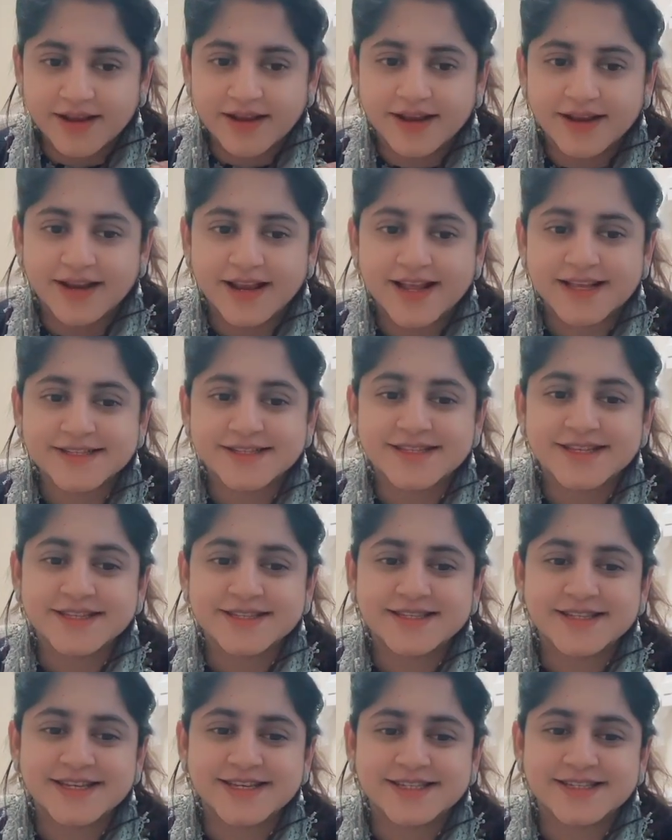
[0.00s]
less than
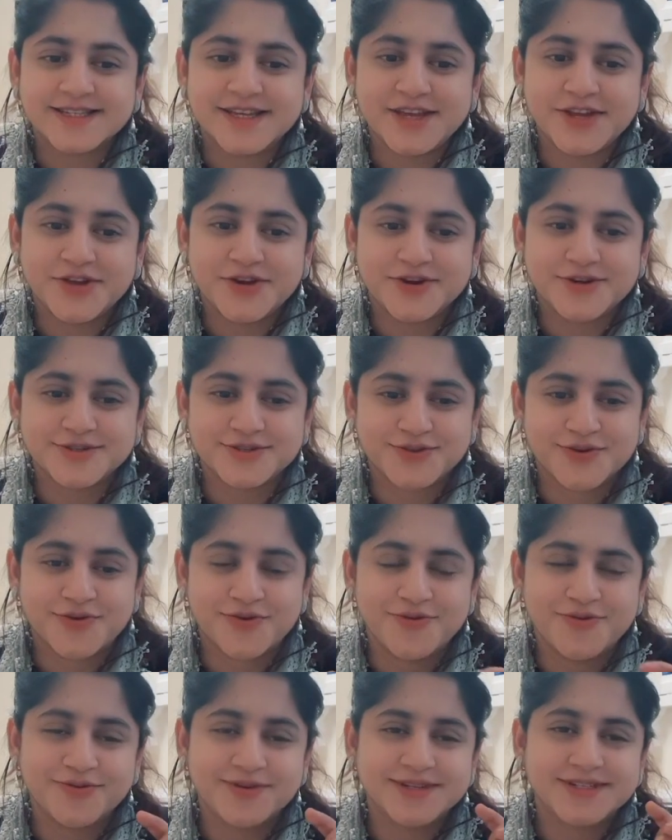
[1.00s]
60 years
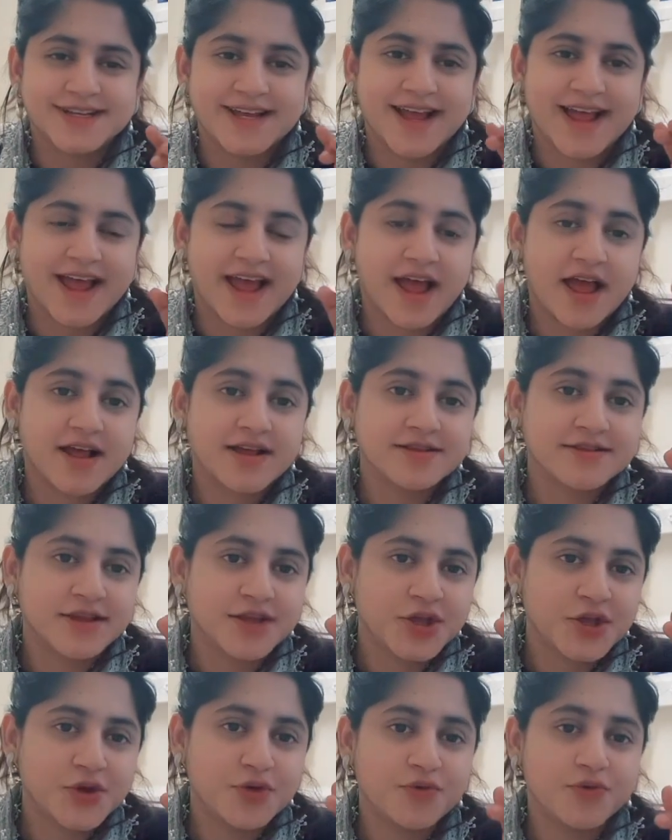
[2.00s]
old and the
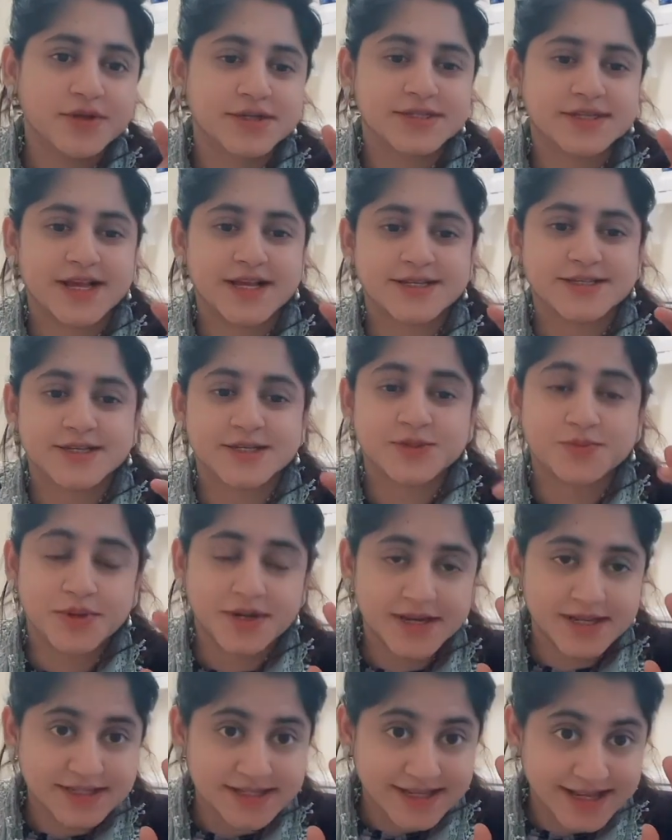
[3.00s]
QRISK
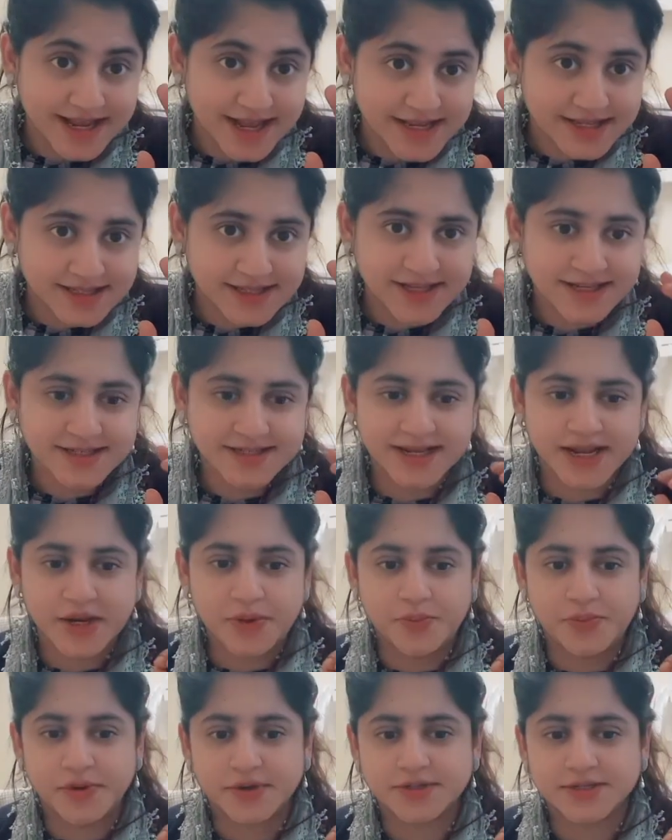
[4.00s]
assessment is less than
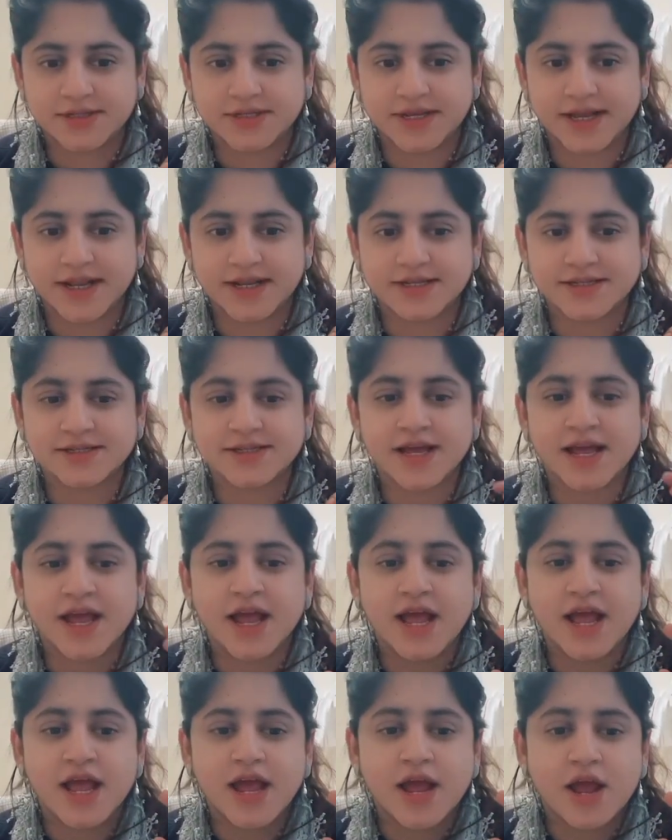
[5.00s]
10%,
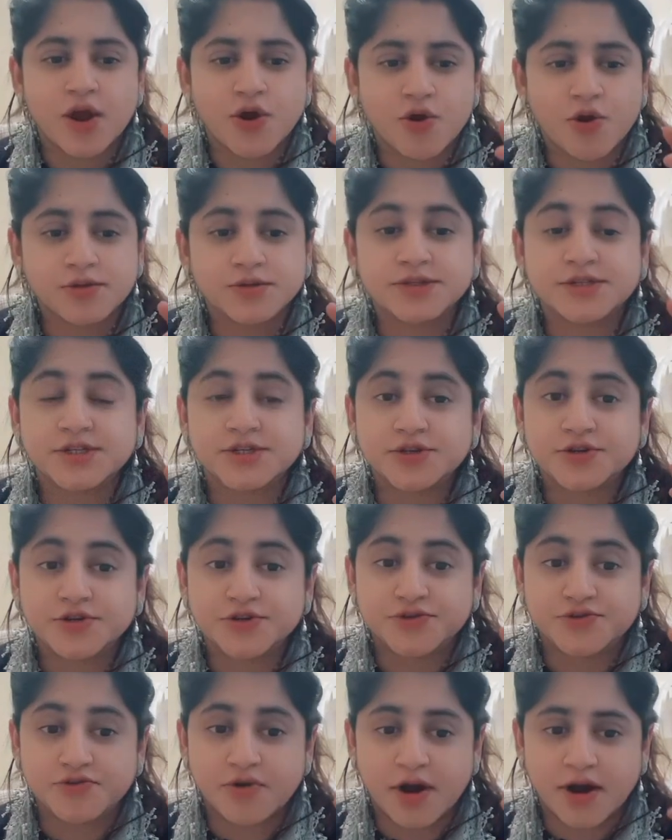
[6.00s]
consider
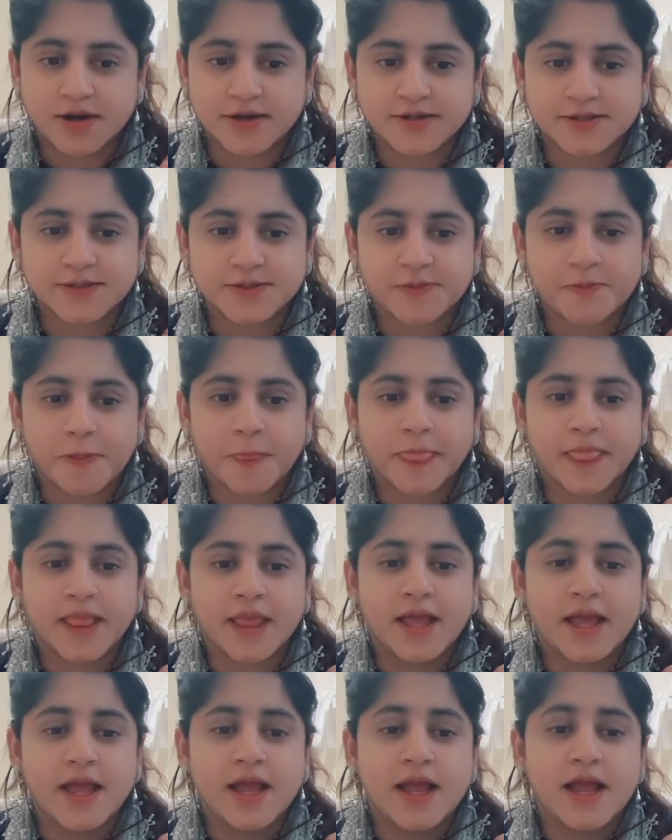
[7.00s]
drugs.
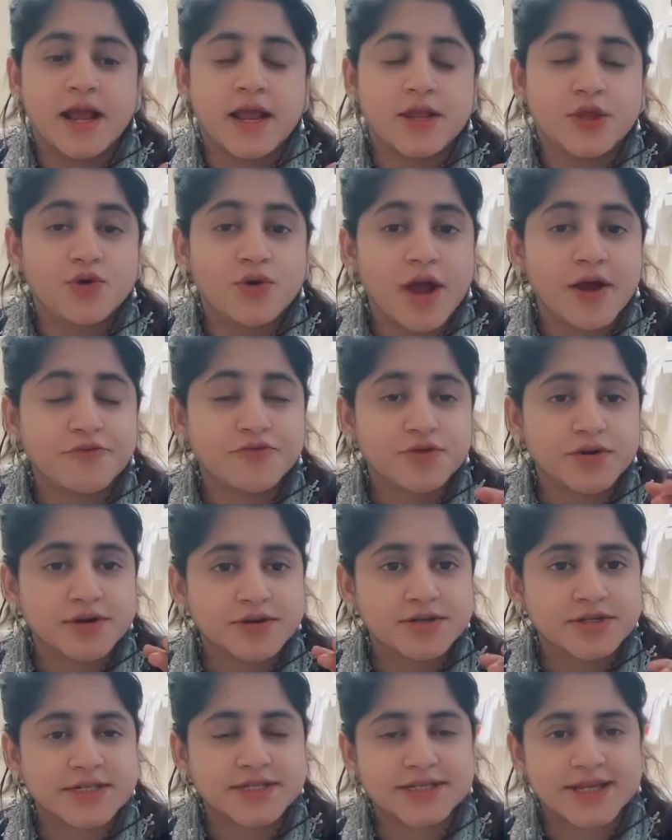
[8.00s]
You have to
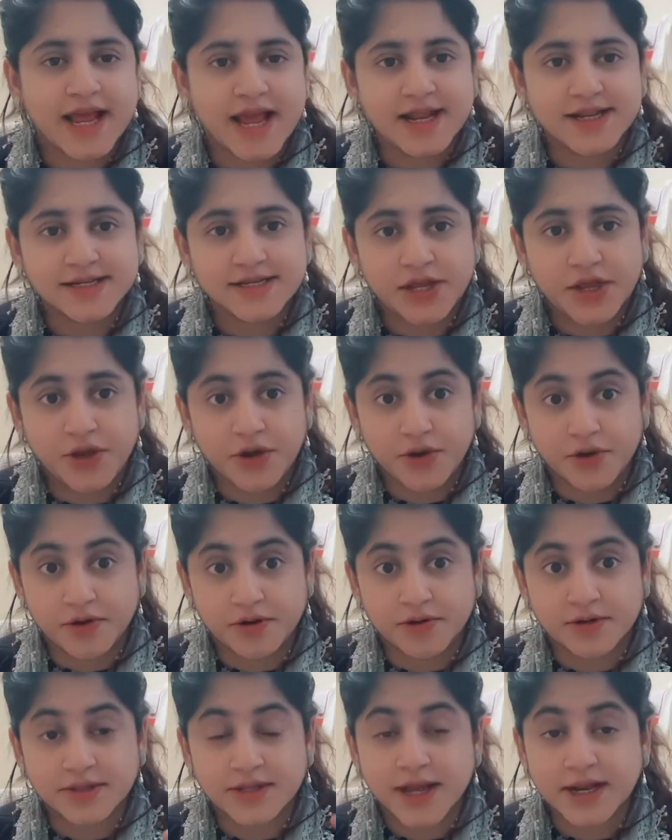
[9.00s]
understand
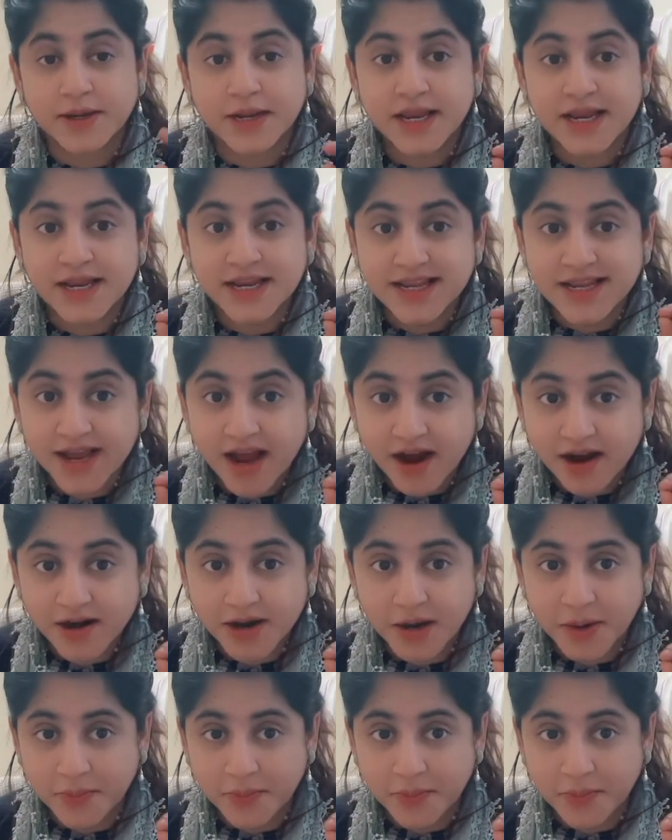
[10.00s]
here that in younger